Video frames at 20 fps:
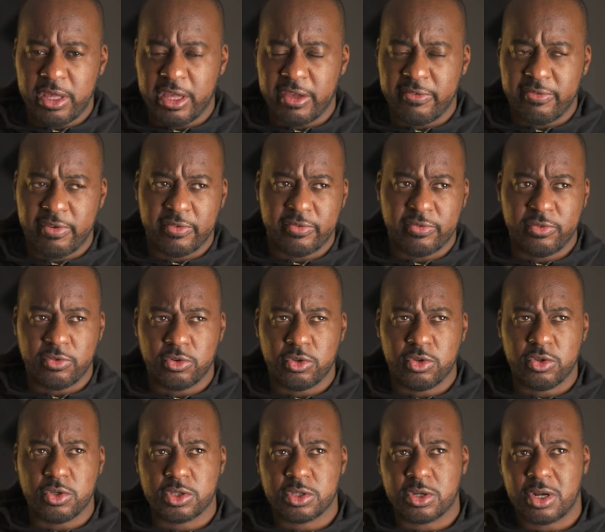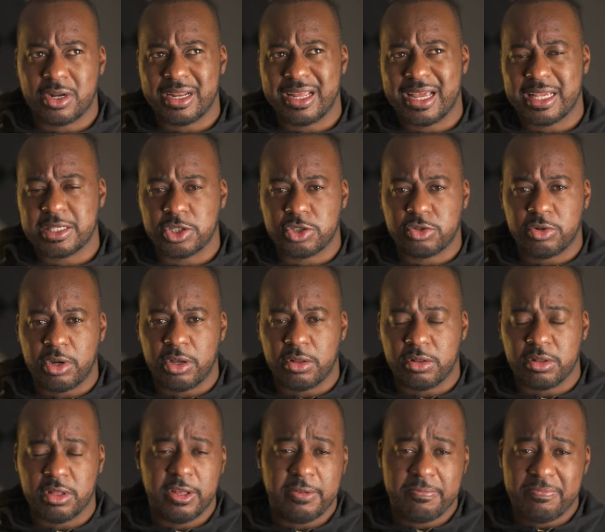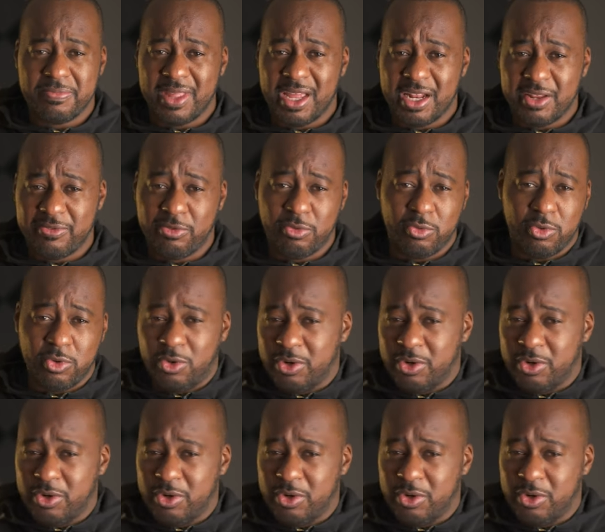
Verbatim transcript: if ever you start as a trial. And if you